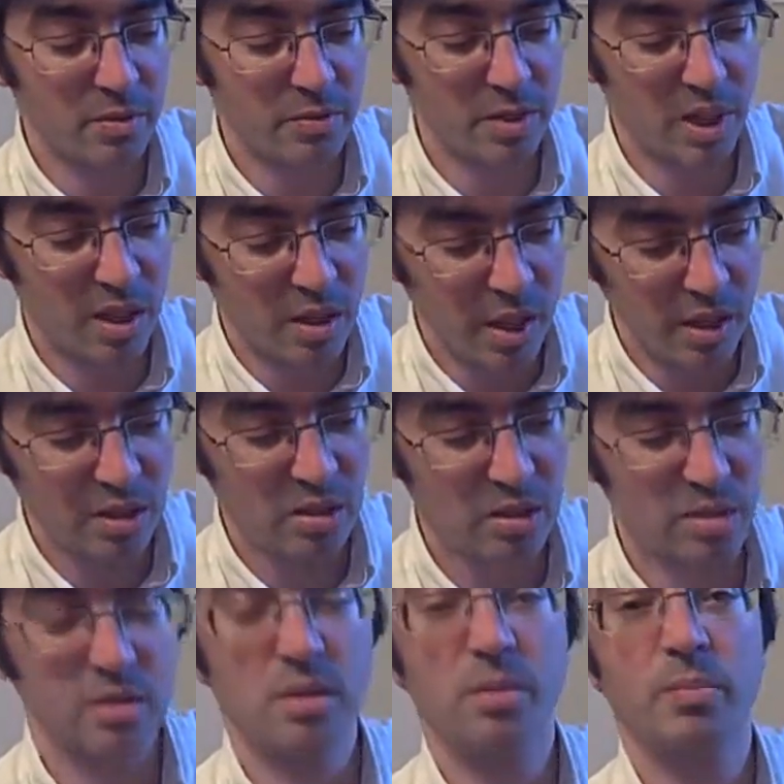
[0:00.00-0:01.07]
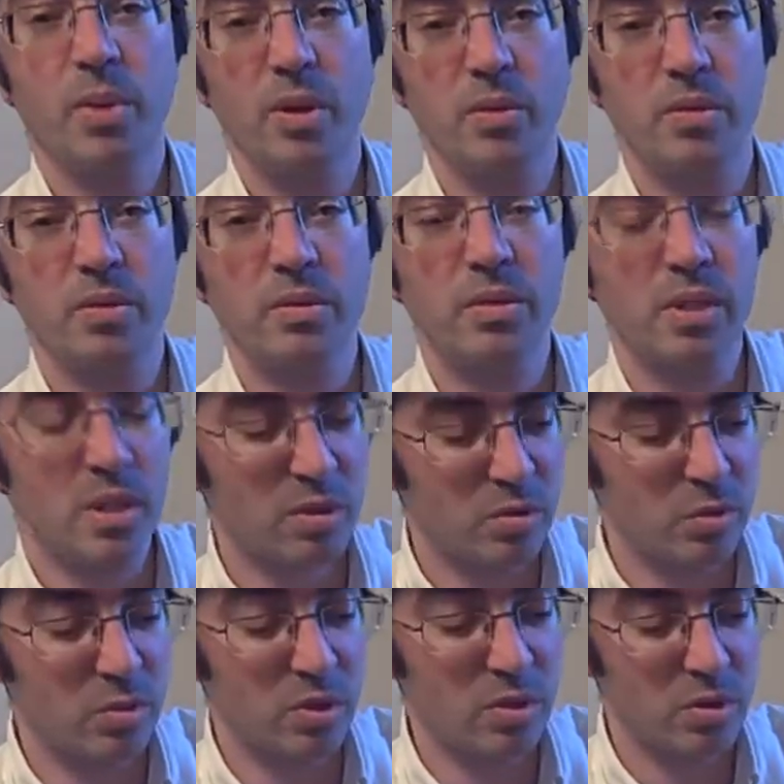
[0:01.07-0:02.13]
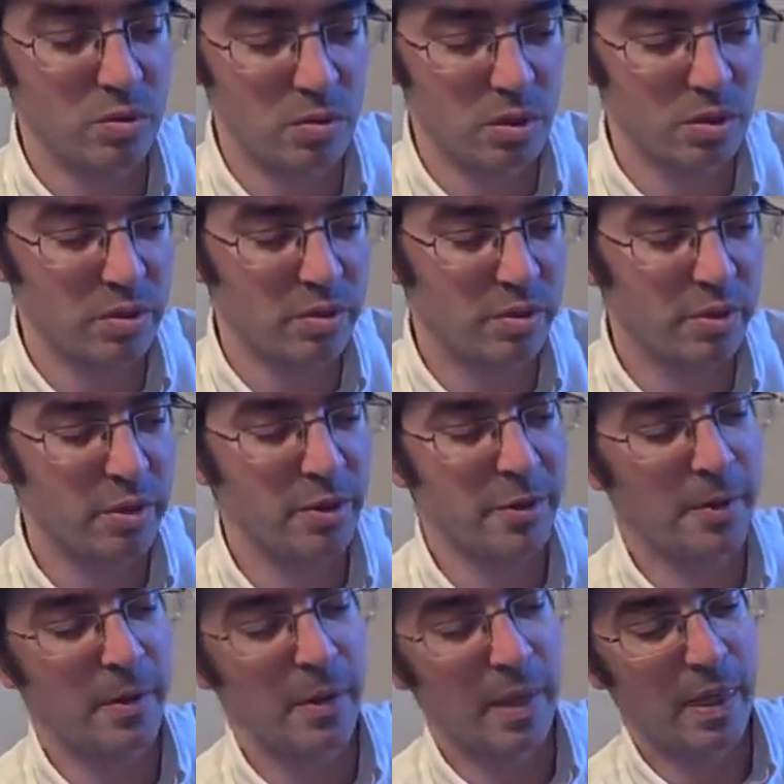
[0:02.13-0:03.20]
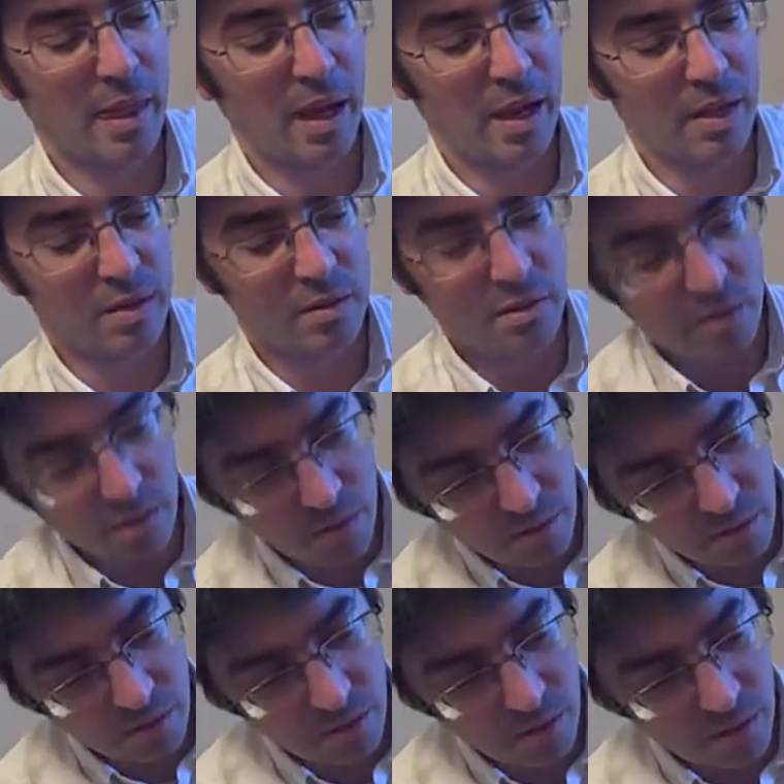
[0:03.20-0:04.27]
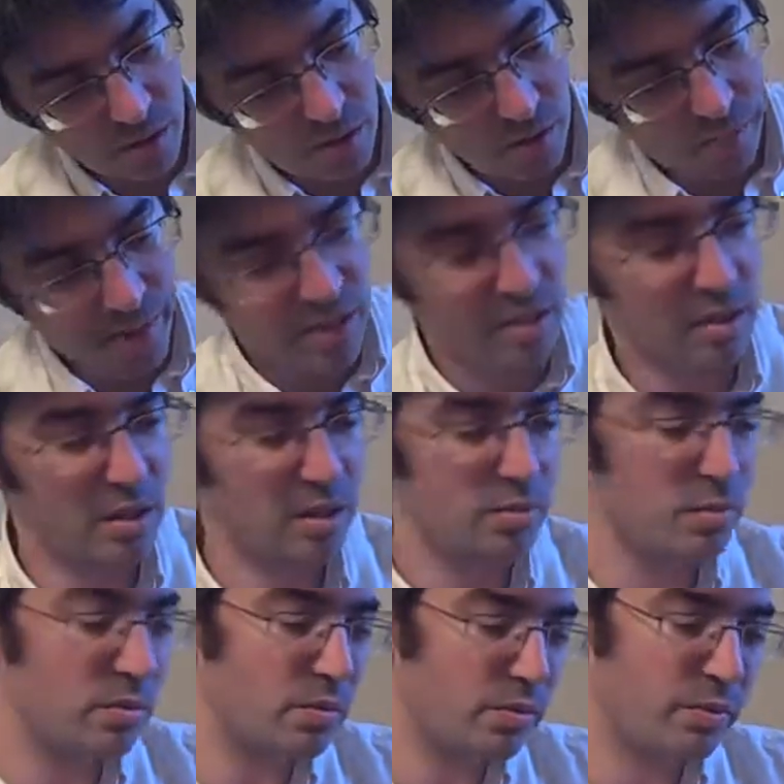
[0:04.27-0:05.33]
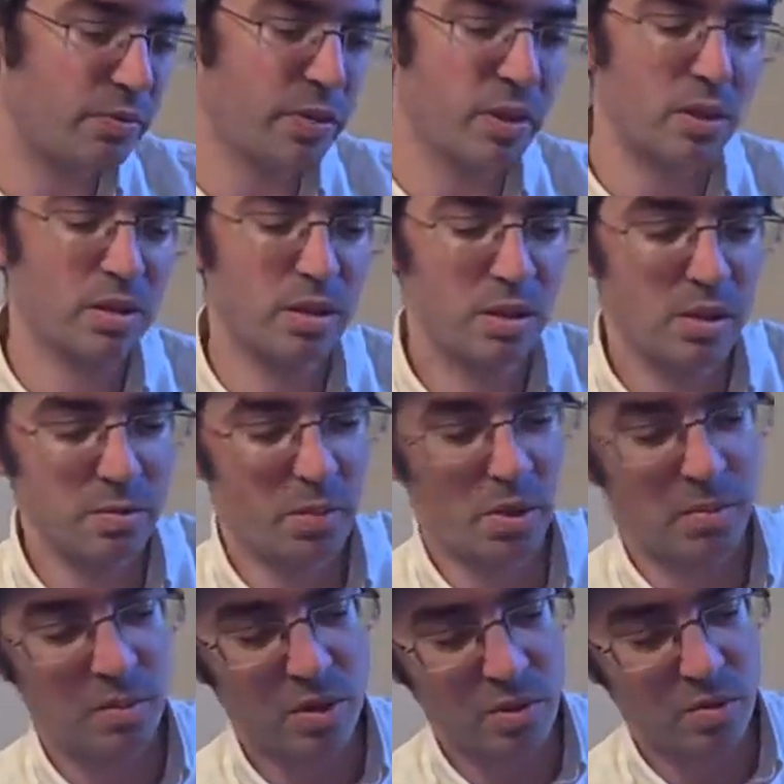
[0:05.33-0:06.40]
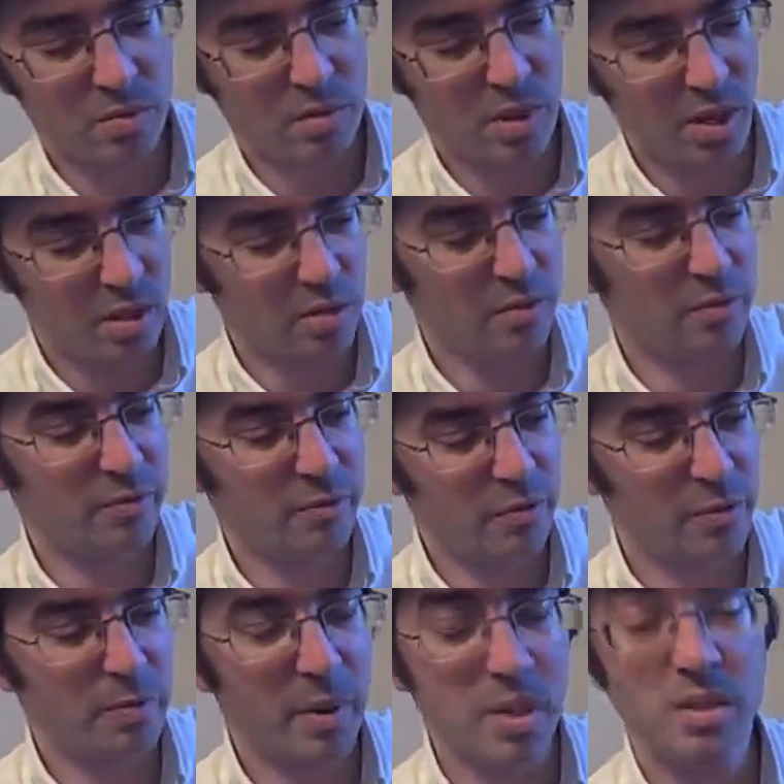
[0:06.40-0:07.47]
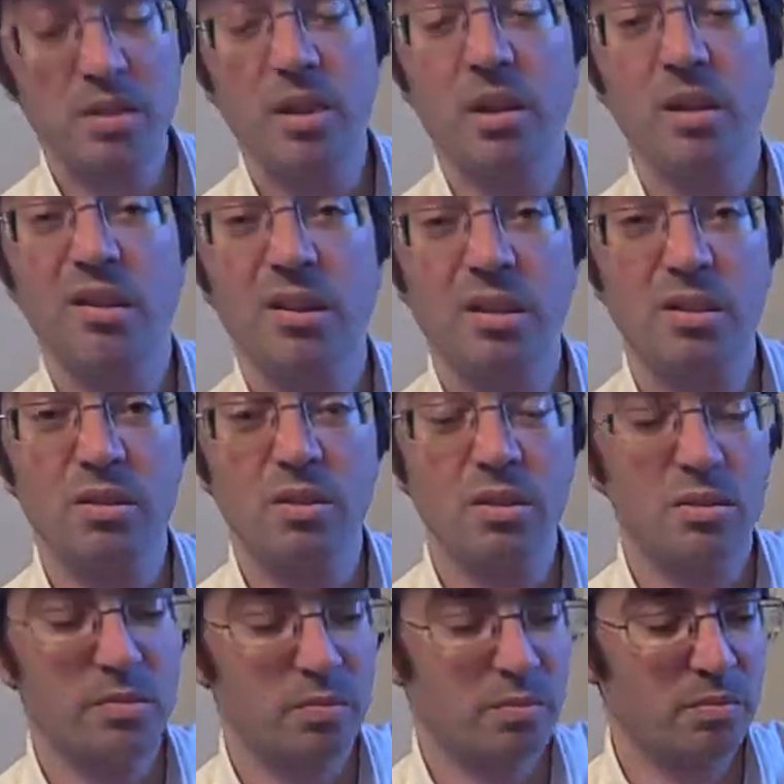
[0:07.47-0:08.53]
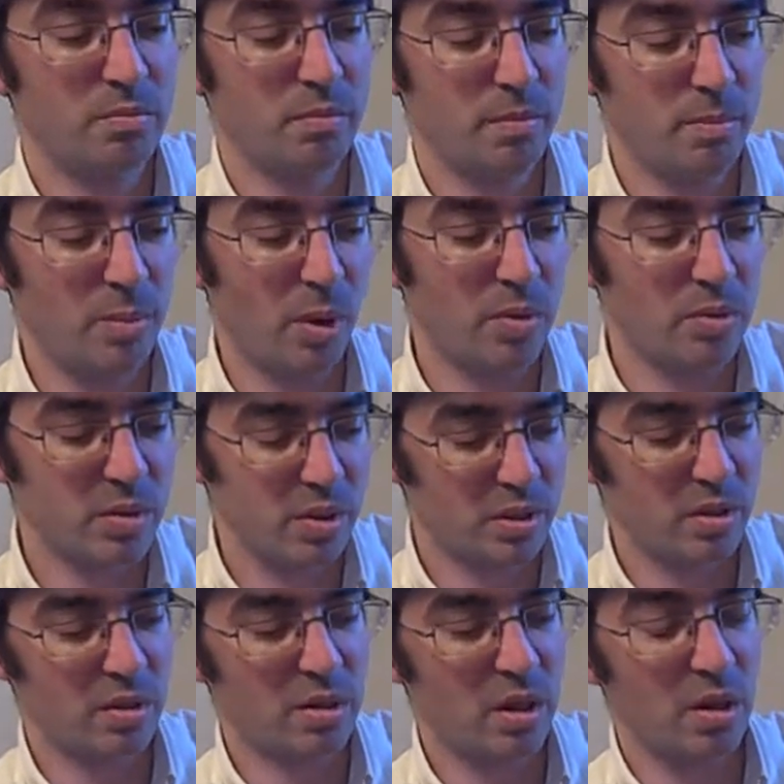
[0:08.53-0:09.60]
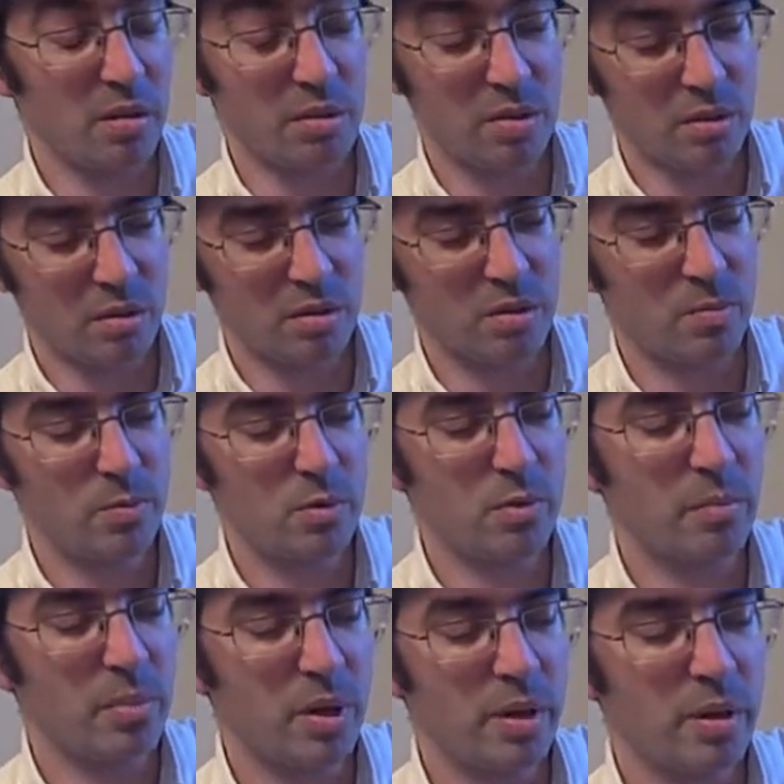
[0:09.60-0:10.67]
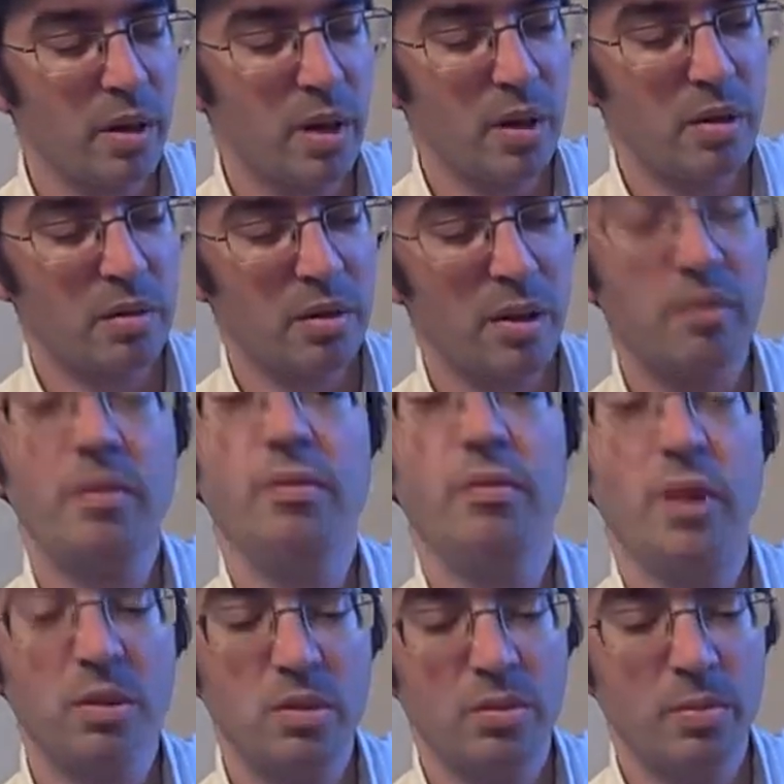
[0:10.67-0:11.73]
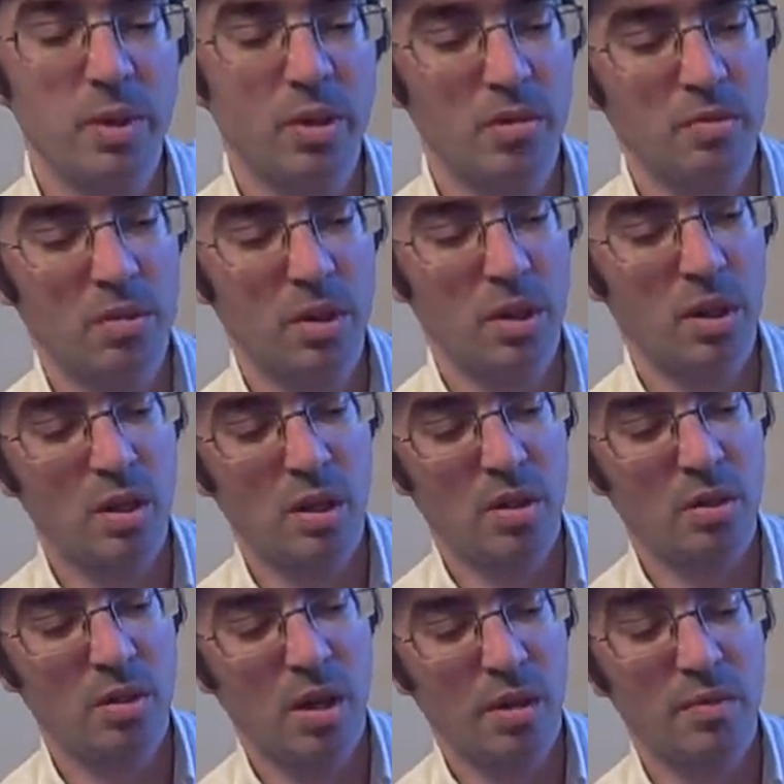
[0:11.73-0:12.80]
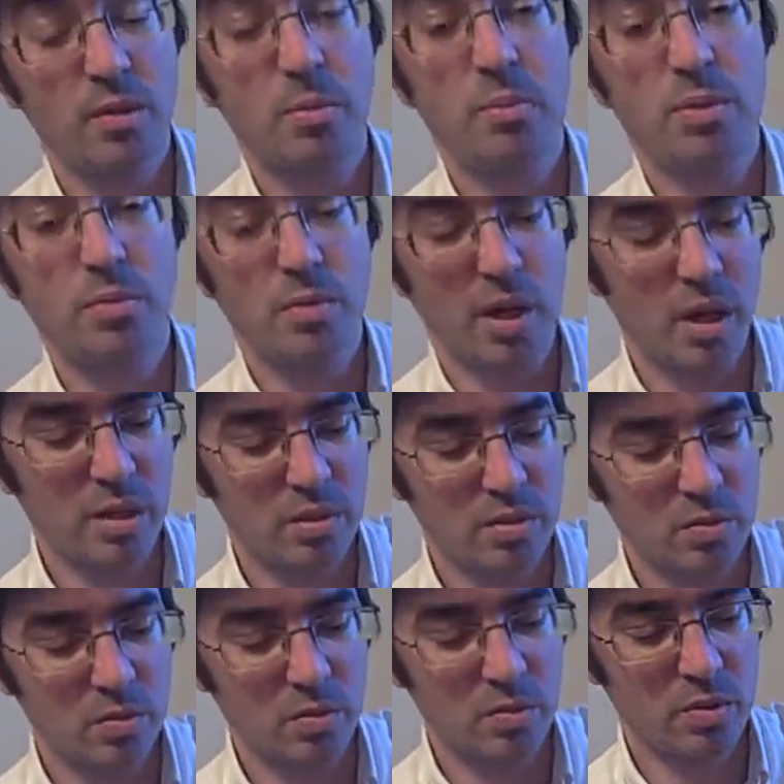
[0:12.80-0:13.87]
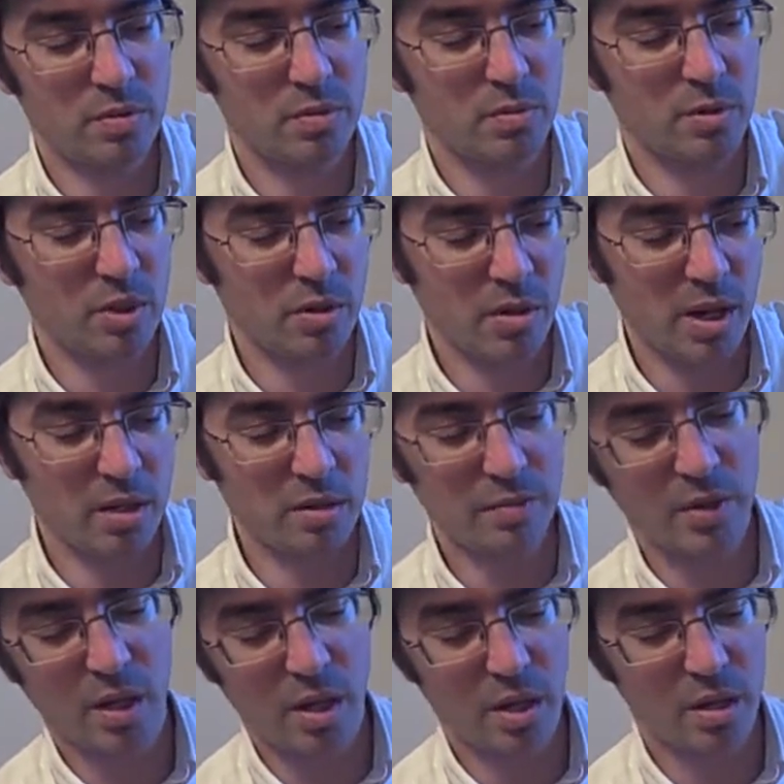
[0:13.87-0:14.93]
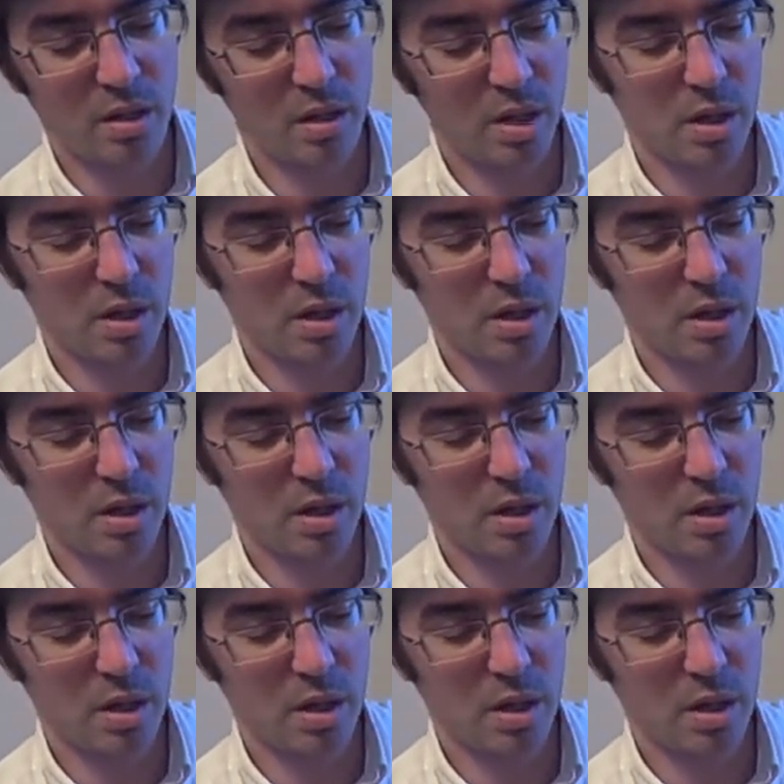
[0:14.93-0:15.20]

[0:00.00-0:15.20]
connections of the bones. These are called sutures, and there are basically, for these purposes, we'll say there are four basic large bones in the skull. There are lots more, but you have the frontal bone, you have the parietals, which form the crown of your head,